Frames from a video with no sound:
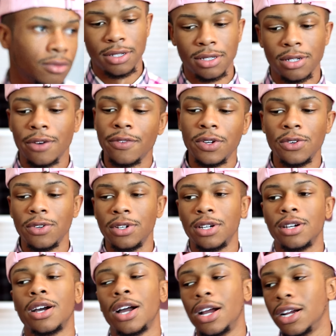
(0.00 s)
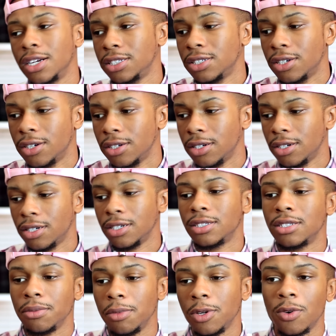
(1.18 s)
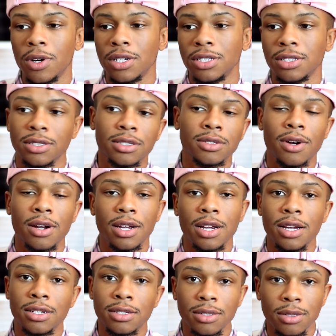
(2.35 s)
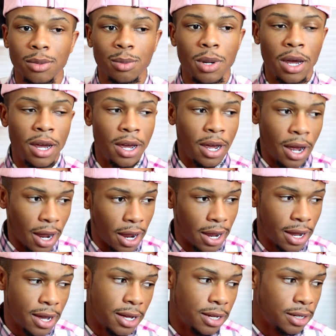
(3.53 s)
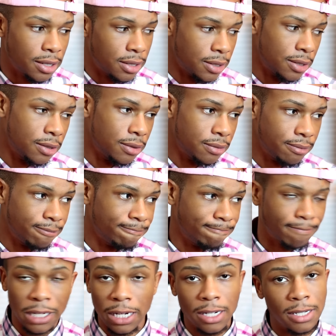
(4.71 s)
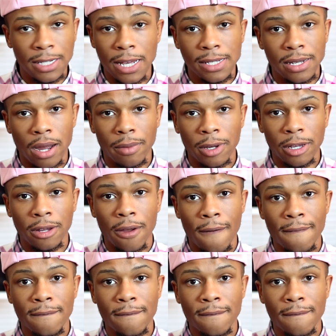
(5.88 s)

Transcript: so every new year, I ask y'all to uh, send me questions so I can answer them, and it's that time again.